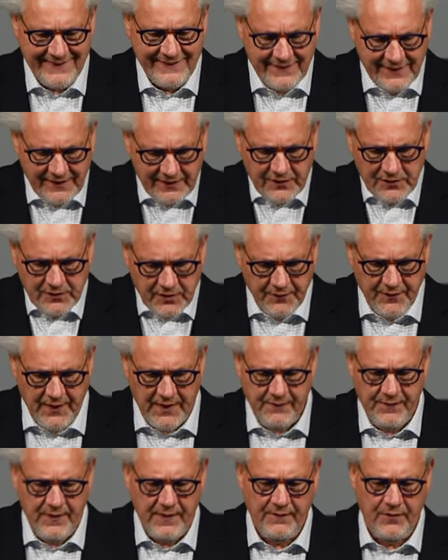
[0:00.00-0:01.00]
That is the way
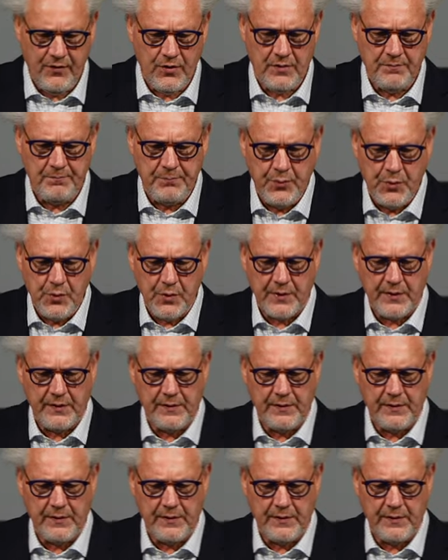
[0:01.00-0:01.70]
we were born.